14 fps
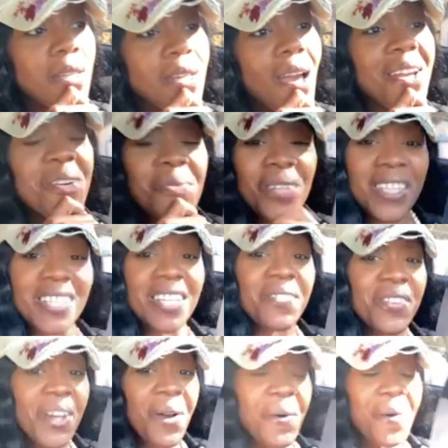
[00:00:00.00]
I don't want to give
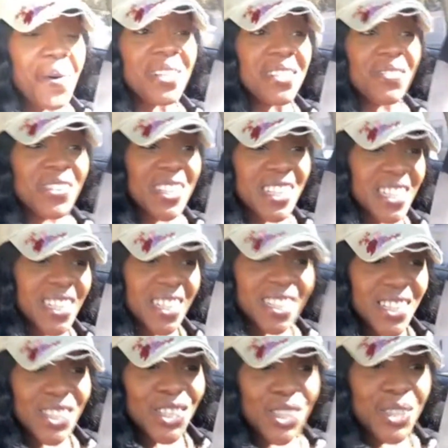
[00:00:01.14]
y'all all of the
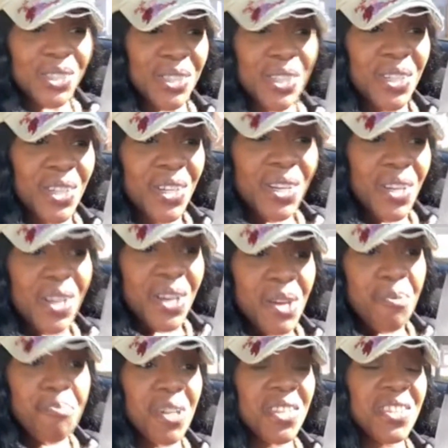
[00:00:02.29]
hints,
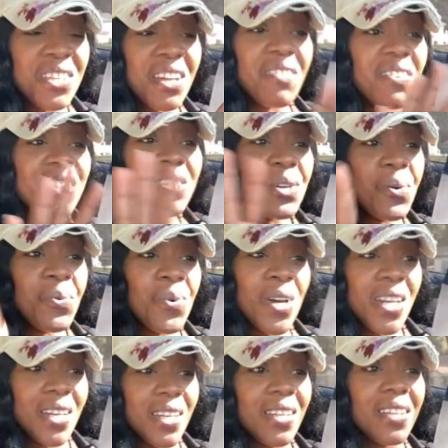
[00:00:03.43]
but there is a
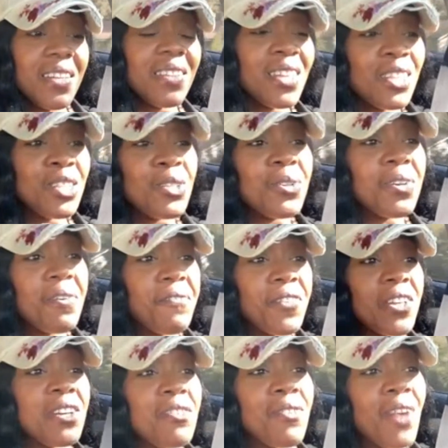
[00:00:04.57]
way that you can
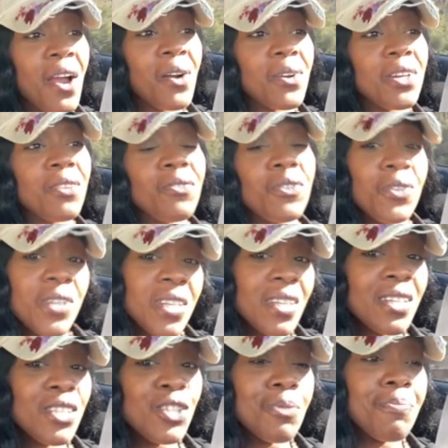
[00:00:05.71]
figure out if you're going to
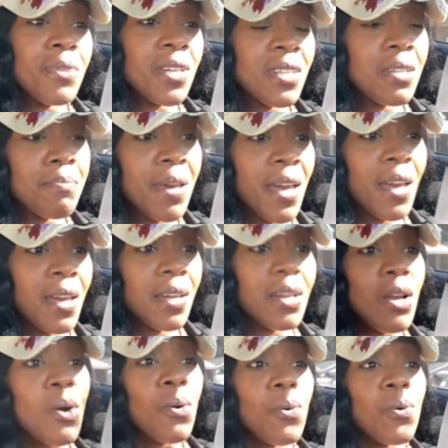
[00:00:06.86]
get your money back
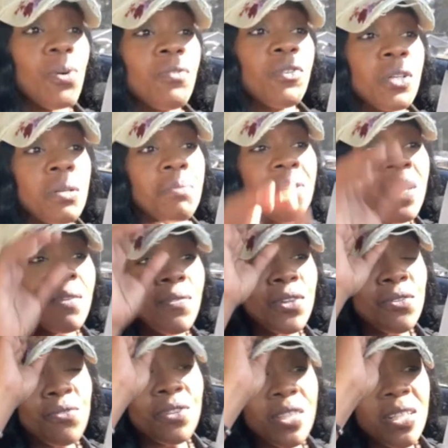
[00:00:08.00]
or if you're going to be able
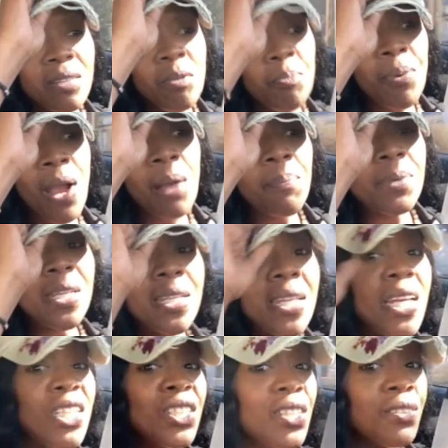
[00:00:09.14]
to redeem the property. And
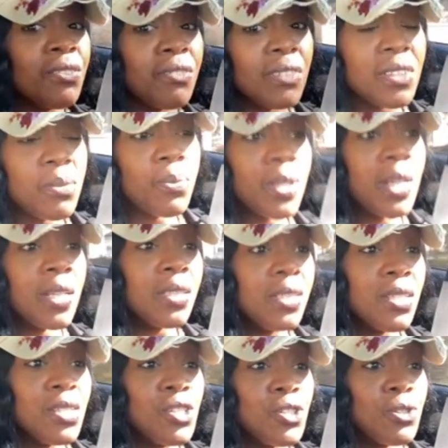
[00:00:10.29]
that's literally what I
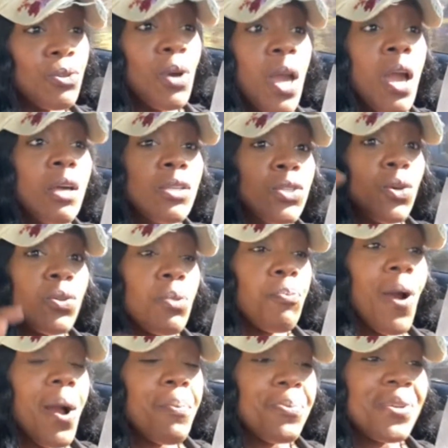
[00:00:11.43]
teach you. So the
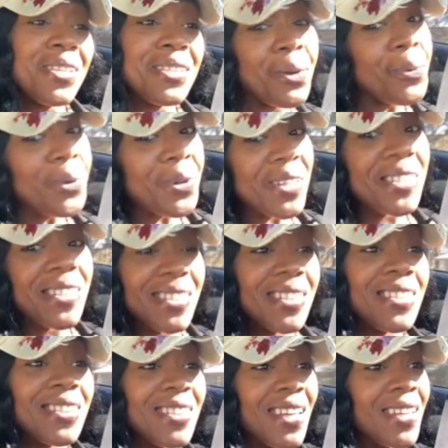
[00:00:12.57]
properties that we're going to see
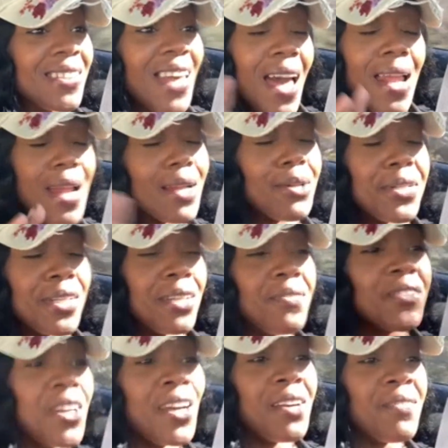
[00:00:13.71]
today, because I'm not going to give
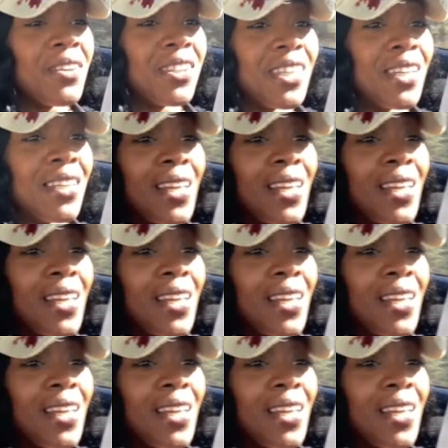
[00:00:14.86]
y'all everything